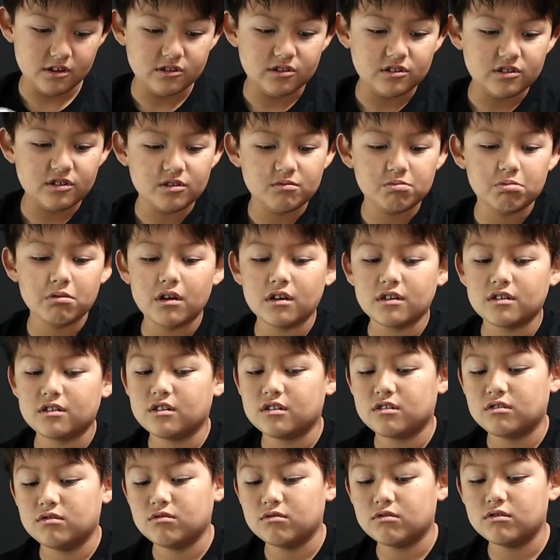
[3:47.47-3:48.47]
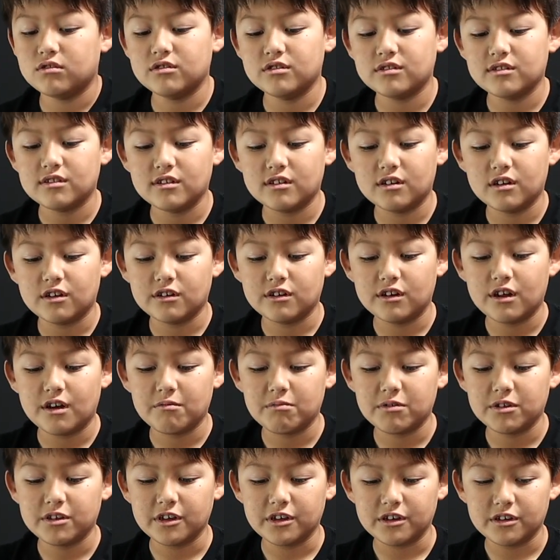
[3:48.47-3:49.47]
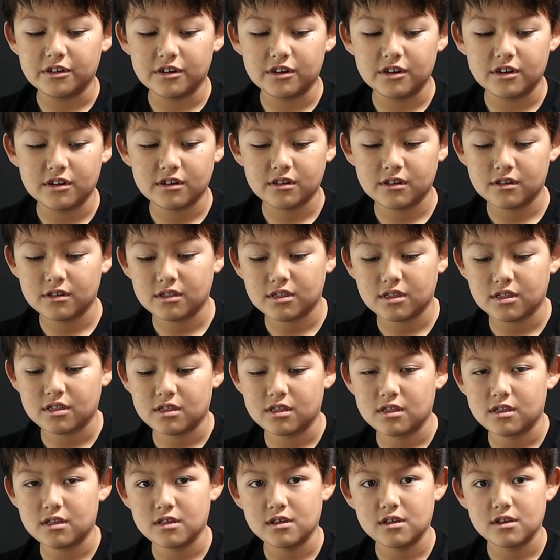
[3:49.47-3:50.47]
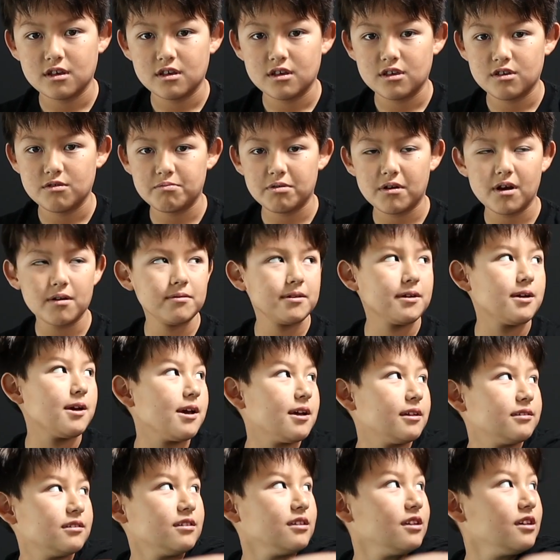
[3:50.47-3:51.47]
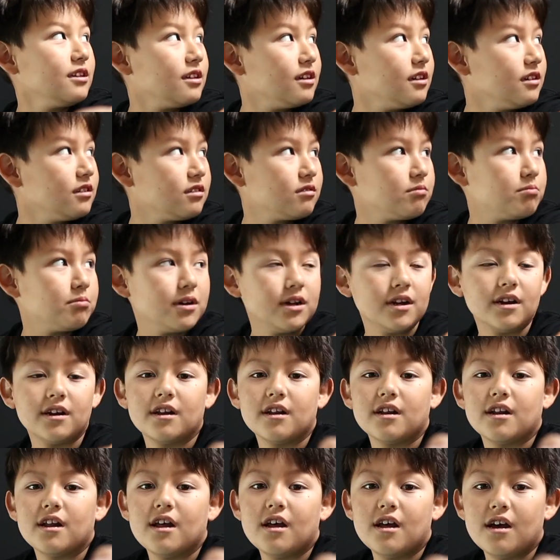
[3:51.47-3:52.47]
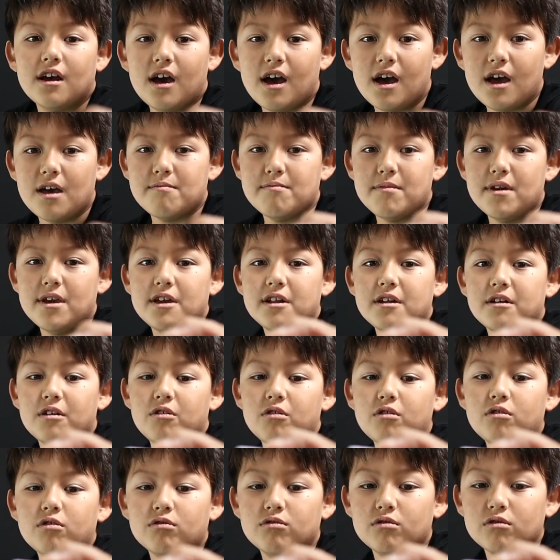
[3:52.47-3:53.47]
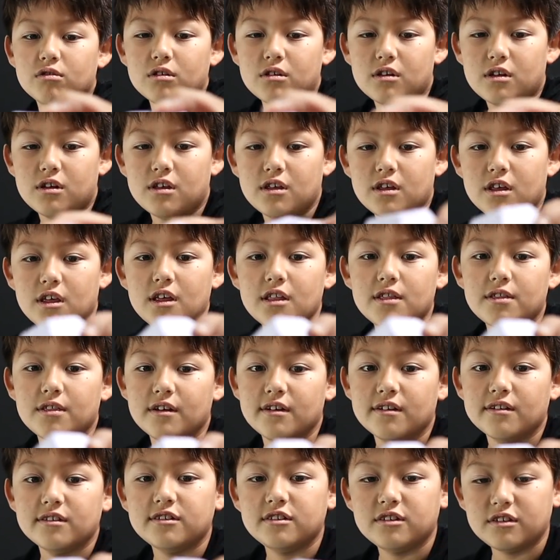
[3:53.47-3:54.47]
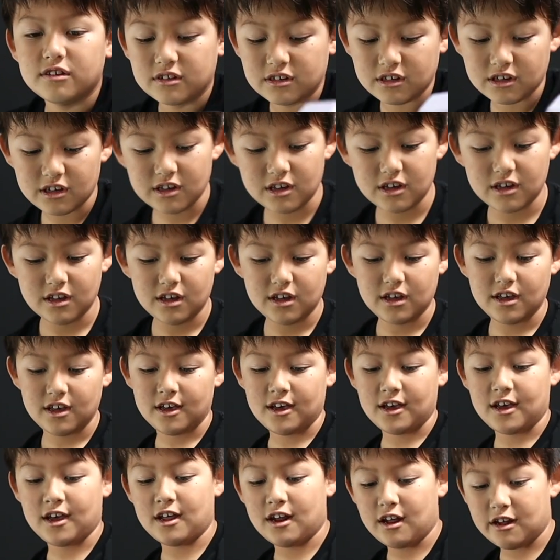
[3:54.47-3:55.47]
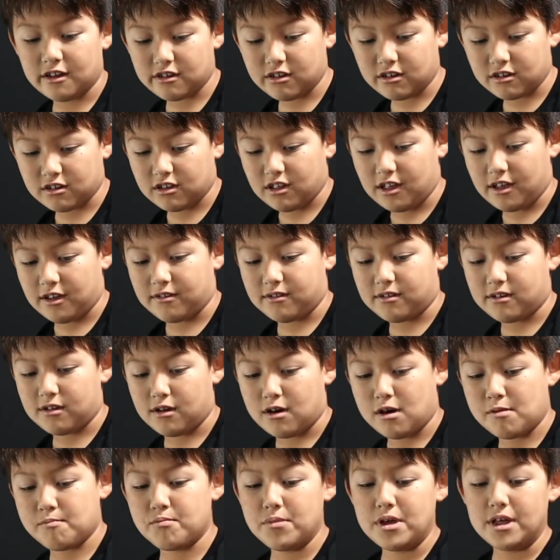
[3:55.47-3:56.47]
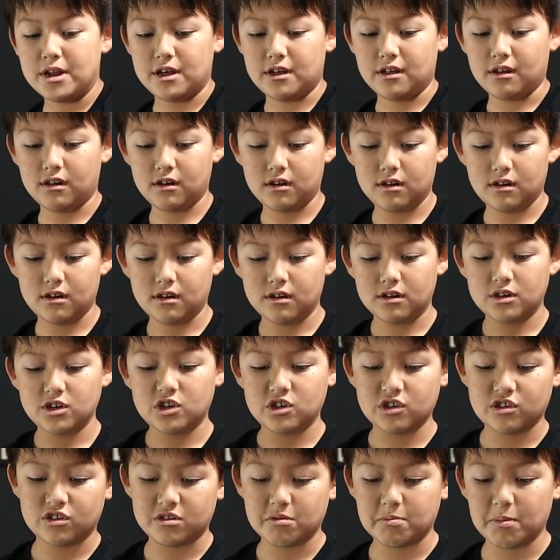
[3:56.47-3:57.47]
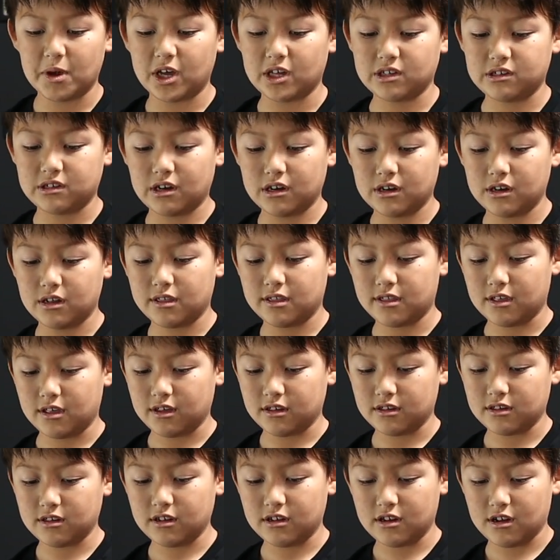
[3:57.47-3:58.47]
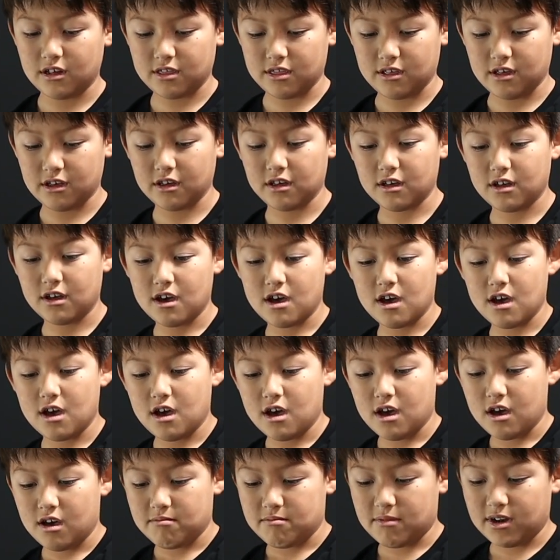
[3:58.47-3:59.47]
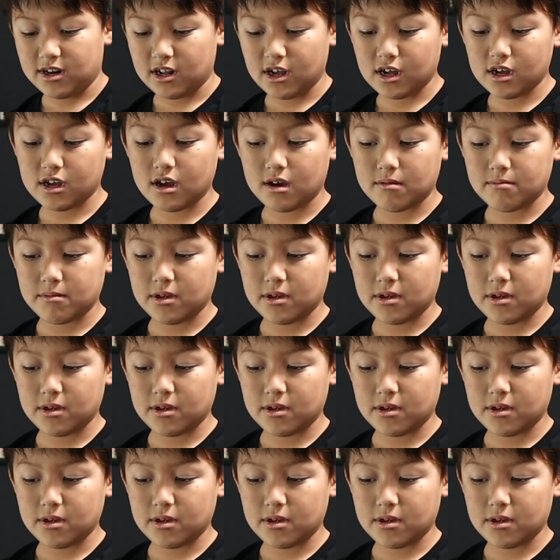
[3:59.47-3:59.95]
these plastic tools, they're not really good. Probably can't see this, but I made a hole in this, and it took like a minute just to make a tiny thing. Did nothing. My dad got me a